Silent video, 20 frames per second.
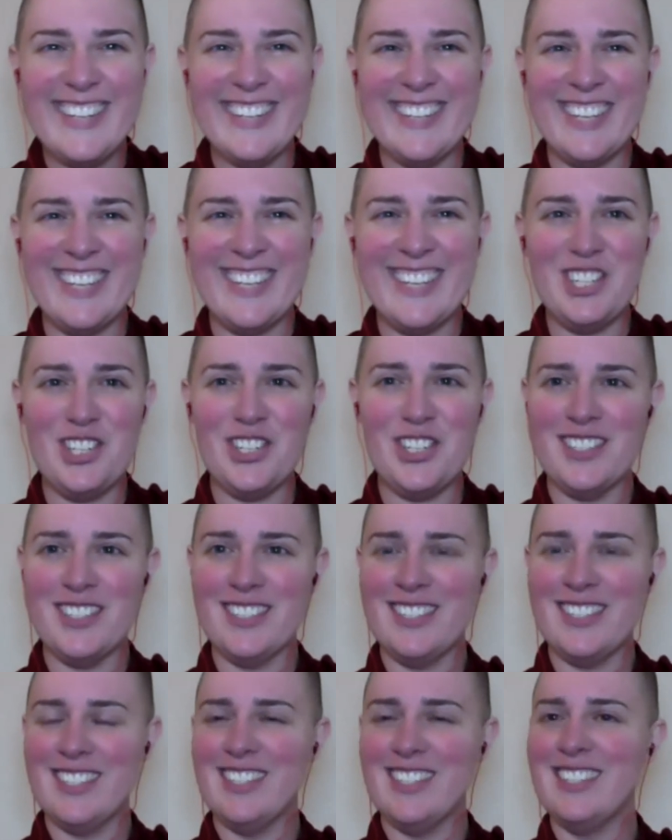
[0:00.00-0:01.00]
ish
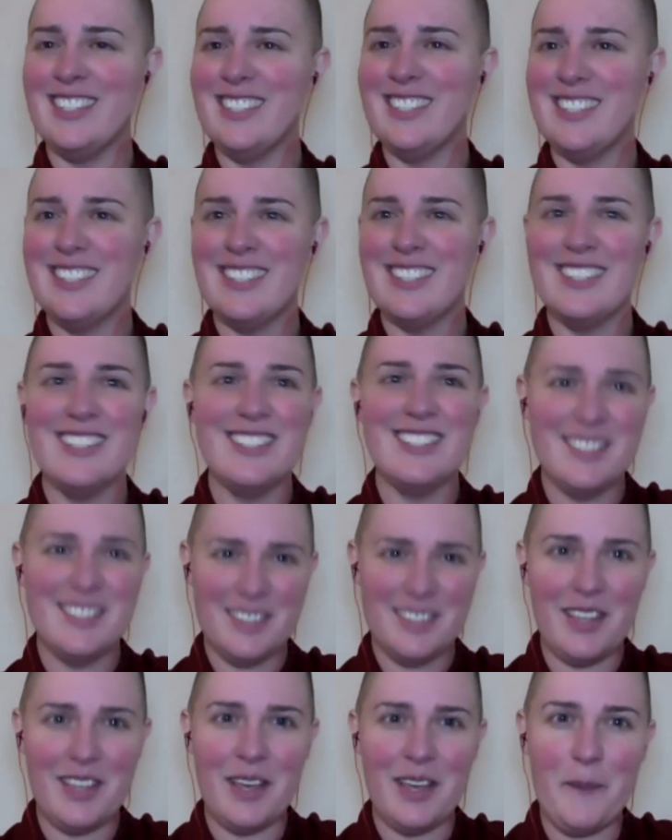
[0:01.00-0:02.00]

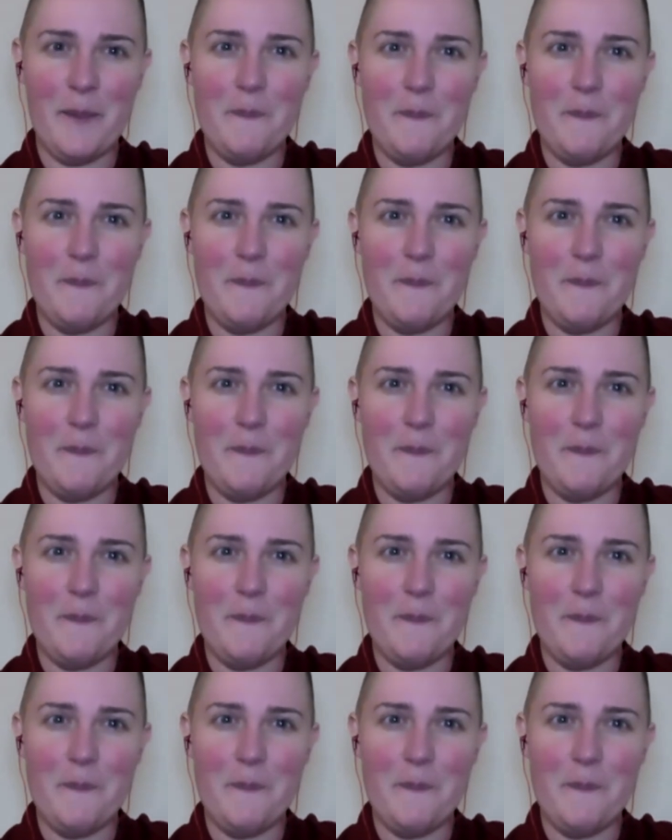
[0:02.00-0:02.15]
yeah